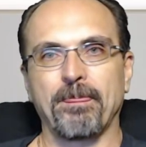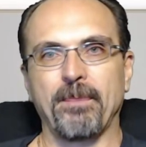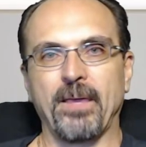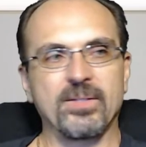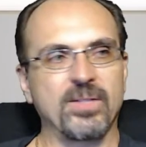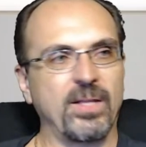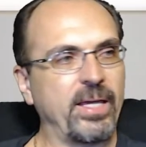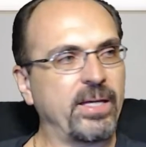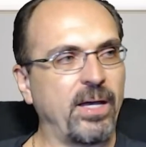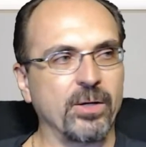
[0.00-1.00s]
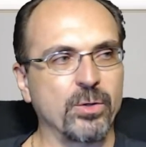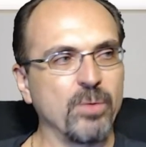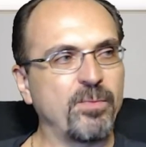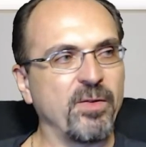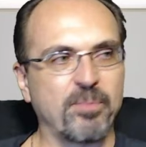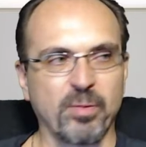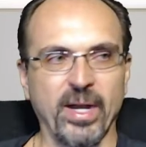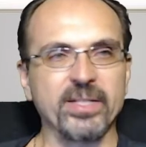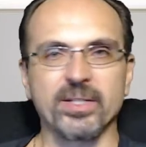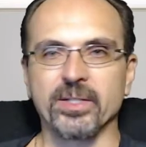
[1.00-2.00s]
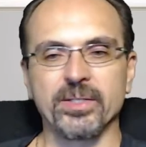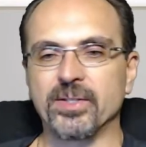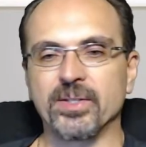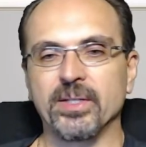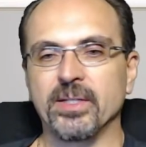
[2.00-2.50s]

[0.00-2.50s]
It's like a group of predators